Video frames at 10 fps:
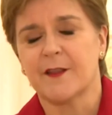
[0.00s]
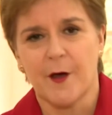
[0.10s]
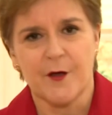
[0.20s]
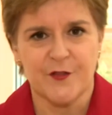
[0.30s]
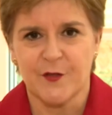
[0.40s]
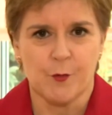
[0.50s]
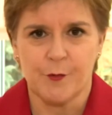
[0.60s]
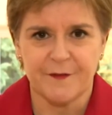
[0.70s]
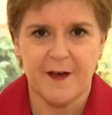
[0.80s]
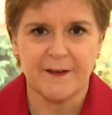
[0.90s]
at the mouth that we
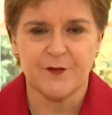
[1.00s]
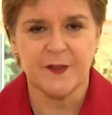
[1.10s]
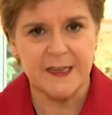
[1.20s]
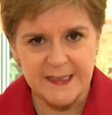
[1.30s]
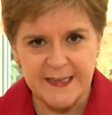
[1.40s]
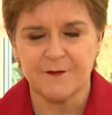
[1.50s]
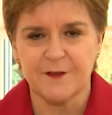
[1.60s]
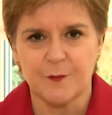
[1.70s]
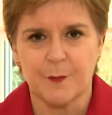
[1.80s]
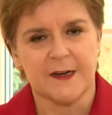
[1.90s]
would have had from the
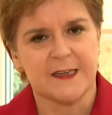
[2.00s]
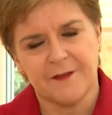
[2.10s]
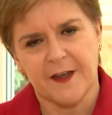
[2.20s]
Conservative Party